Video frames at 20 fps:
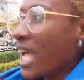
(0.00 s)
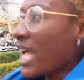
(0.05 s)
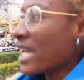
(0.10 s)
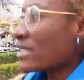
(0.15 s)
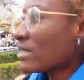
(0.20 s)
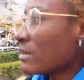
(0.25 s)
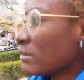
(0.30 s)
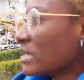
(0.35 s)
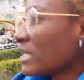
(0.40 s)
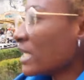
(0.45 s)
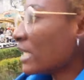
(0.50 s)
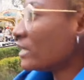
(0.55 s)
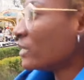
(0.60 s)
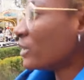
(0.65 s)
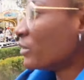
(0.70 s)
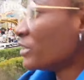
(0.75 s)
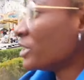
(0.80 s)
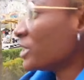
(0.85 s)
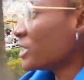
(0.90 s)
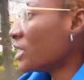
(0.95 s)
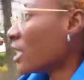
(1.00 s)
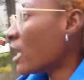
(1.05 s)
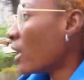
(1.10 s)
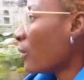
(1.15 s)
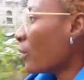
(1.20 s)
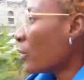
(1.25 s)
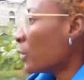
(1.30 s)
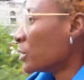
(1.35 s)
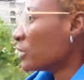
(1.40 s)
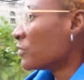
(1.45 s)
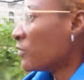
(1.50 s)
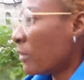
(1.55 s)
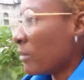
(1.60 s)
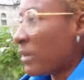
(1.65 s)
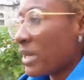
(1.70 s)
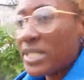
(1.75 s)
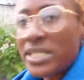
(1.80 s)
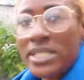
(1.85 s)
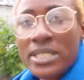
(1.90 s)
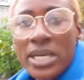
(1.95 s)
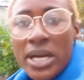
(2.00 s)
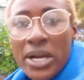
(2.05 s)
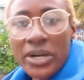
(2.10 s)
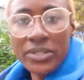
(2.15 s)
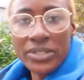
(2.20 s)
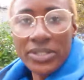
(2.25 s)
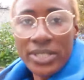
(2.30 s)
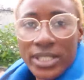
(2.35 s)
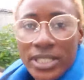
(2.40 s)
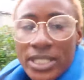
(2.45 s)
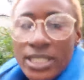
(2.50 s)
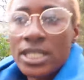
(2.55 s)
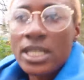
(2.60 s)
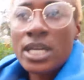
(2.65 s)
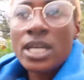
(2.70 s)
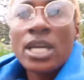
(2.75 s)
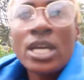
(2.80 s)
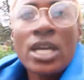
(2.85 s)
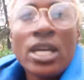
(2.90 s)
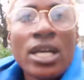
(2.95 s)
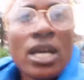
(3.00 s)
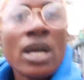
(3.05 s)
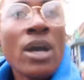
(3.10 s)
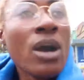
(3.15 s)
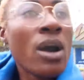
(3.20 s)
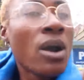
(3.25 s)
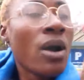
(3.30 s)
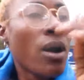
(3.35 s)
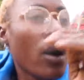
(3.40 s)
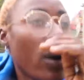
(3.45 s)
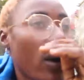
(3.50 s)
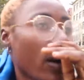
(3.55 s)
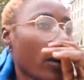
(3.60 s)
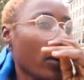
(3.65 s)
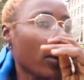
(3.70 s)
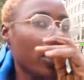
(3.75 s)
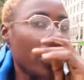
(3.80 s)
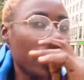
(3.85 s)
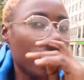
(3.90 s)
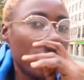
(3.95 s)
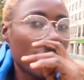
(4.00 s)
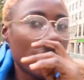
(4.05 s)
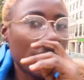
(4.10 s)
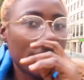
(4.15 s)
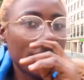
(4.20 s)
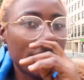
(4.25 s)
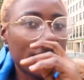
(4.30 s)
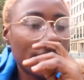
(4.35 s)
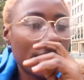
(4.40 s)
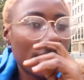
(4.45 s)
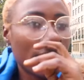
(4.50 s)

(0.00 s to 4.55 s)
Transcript: I submitted the original one for my TRC. Oh shit,